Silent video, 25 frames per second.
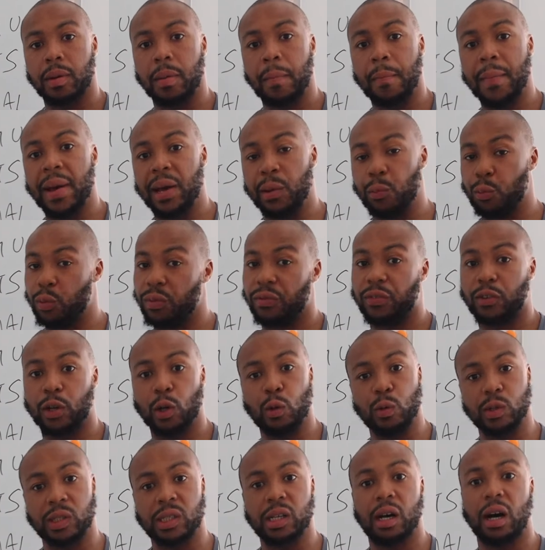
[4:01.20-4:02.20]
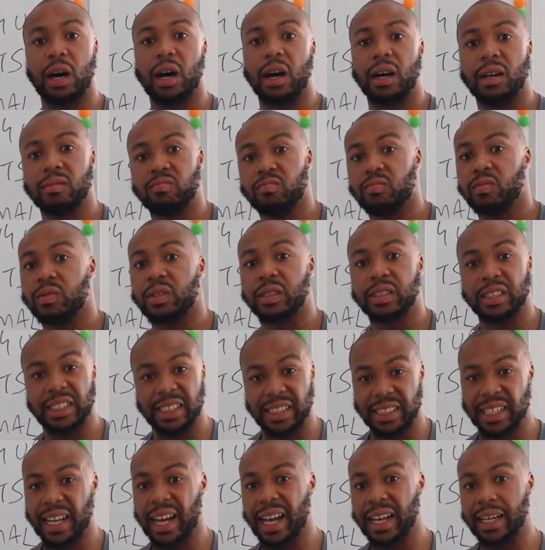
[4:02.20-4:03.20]
men with glutes are
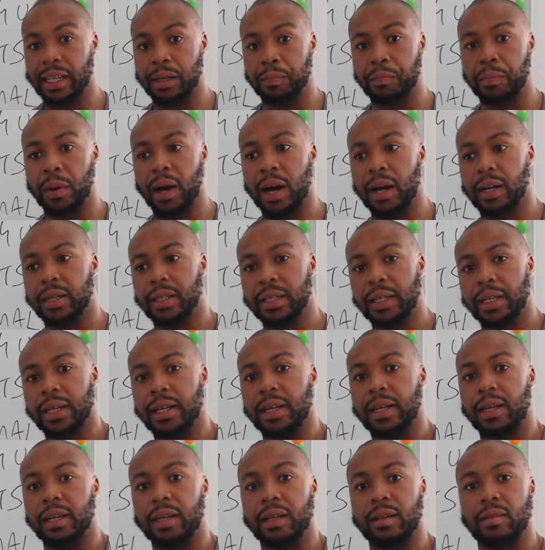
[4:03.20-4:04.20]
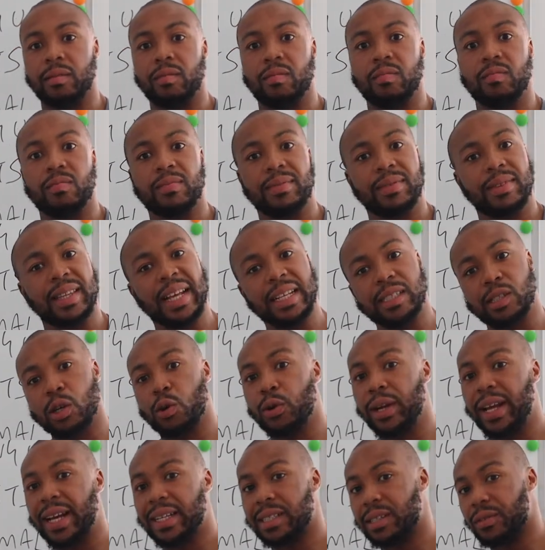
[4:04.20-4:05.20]
desired, but that's
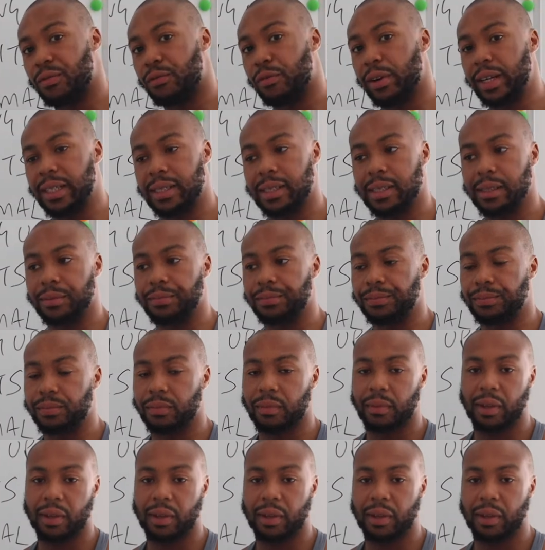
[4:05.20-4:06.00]
only as of recent.